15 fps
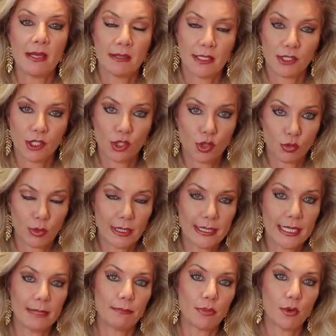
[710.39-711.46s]
This is
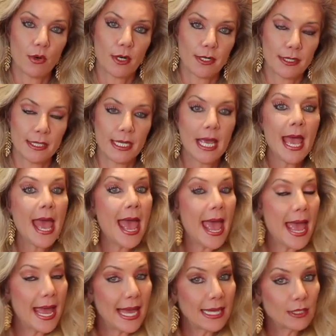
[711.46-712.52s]
really important.
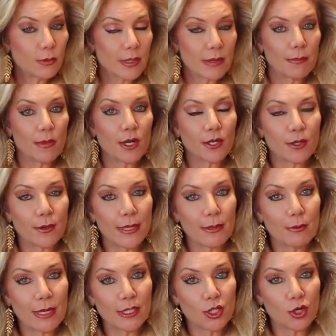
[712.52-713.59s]
And with
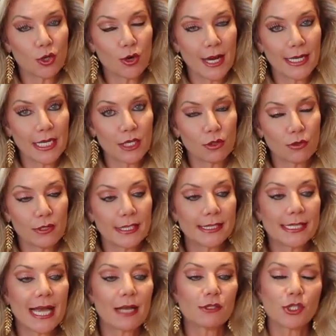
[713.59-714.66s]
Mercury retrograding through
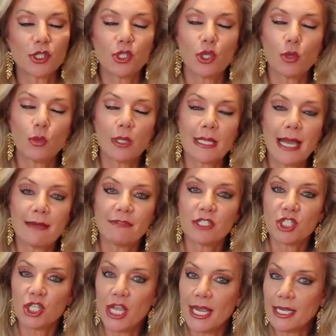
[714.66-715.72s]
this house, you will have
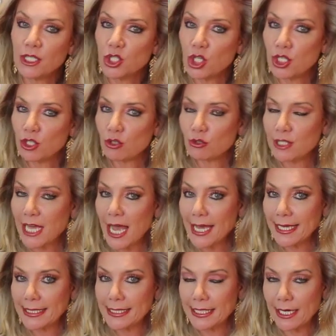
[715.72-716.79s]
a change in your
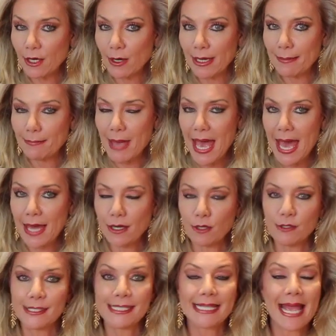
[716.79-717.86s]
dietary
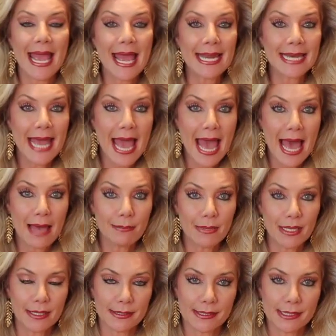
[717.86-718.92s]
patterns and
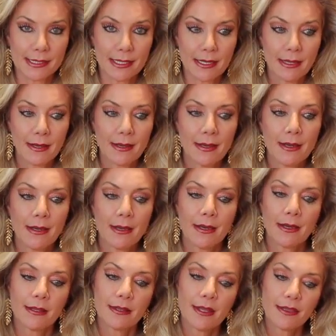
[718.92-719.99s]
habits.
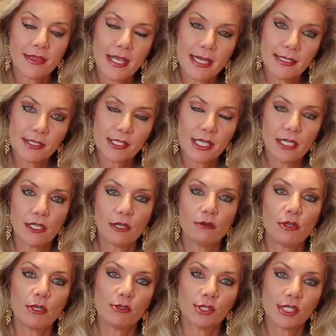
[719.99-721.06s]
The things that
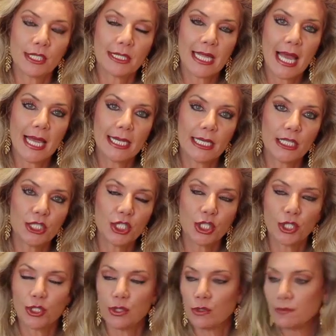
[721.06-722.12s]
used to like and
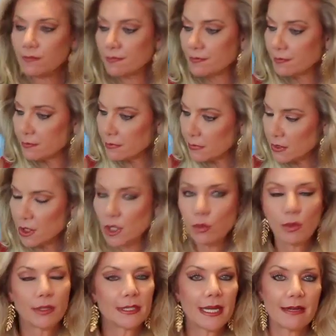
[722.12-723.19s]
do,
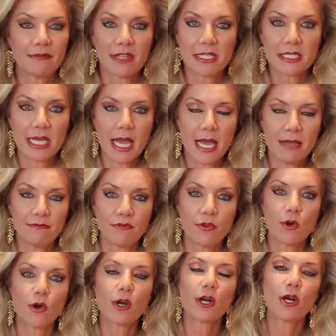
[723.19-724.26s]
you won't have the time
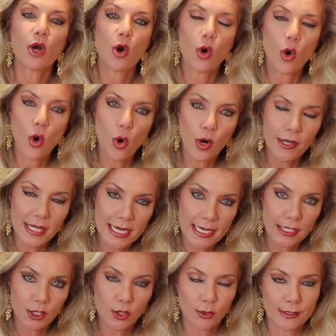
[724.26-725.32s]
for or the
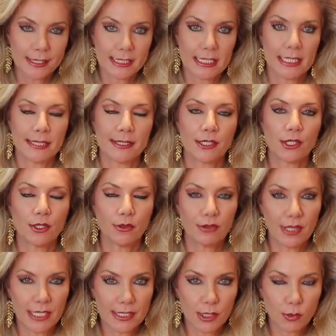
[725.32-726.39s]
interest in, so
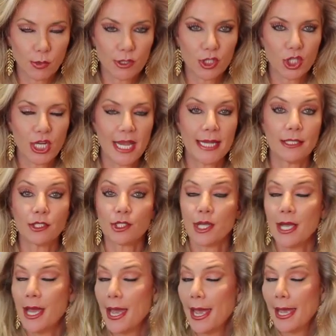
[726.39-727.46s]
this will change.
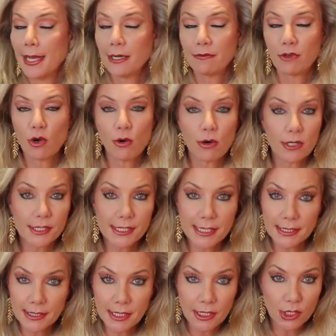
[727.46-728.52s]
And of course,
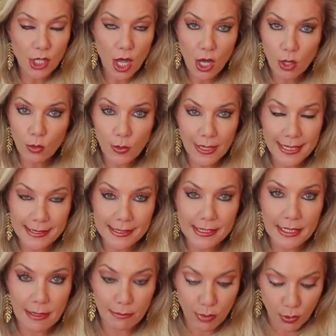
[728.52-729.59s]
this is always
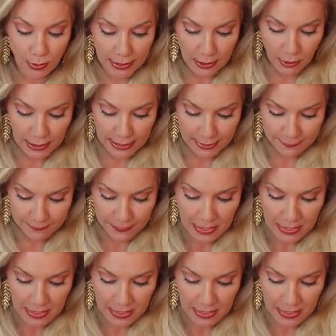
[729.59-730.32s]
temporary.